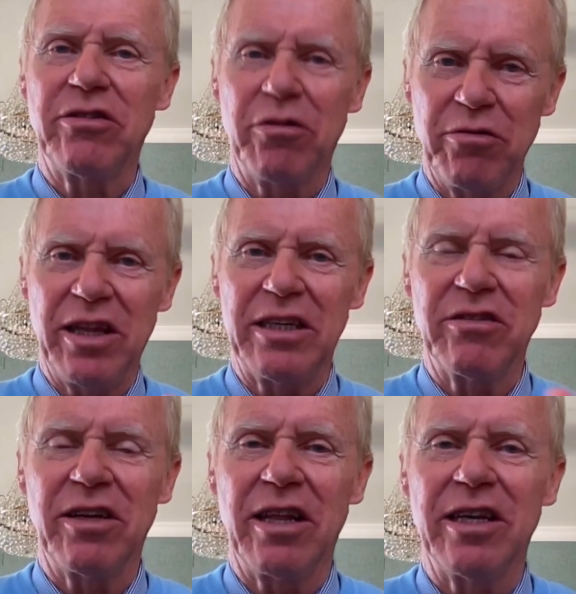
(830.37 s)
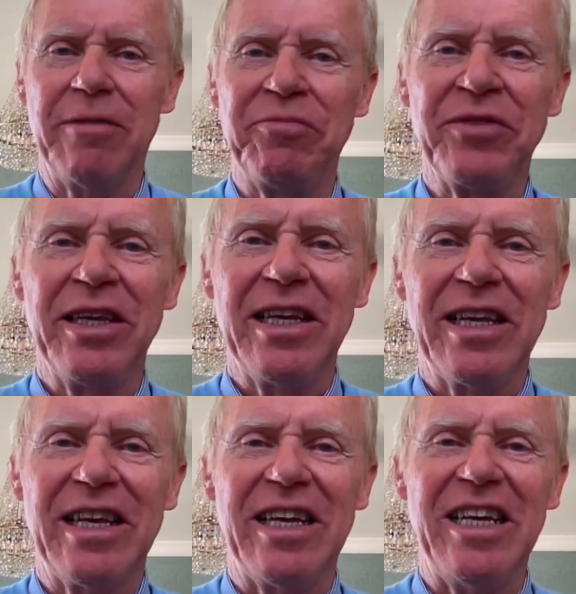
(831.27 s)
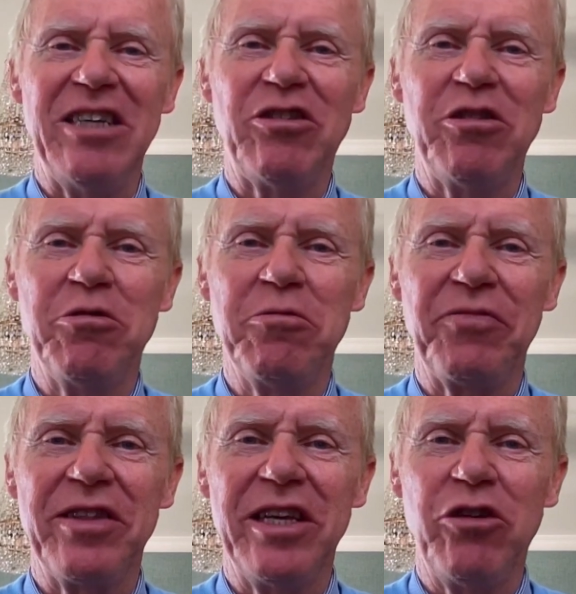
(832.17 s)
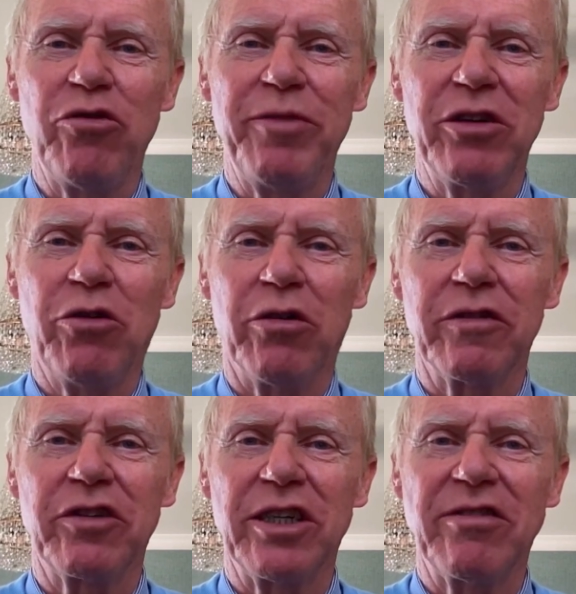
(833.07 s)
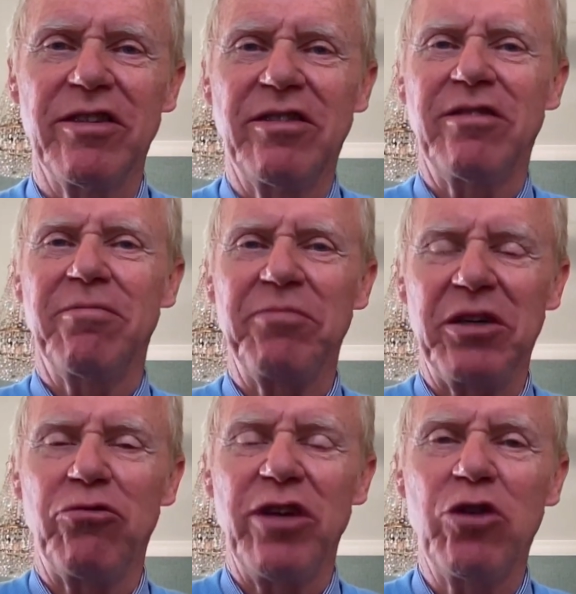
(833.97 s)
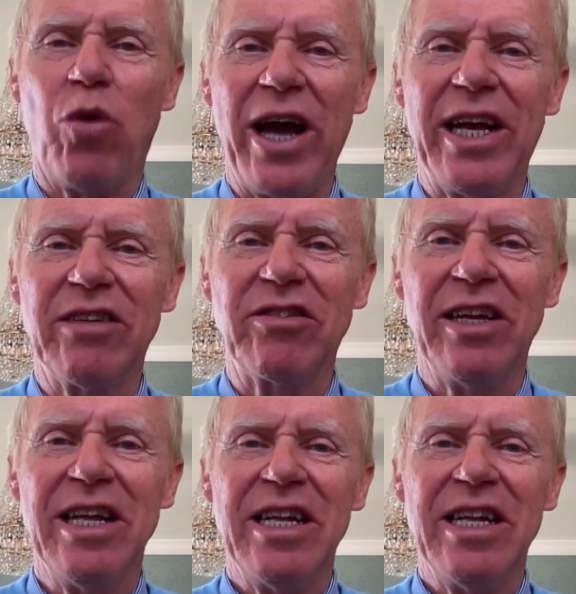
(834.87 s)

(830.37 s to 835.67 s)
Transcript: So that is another issue the European Court of Justice requires.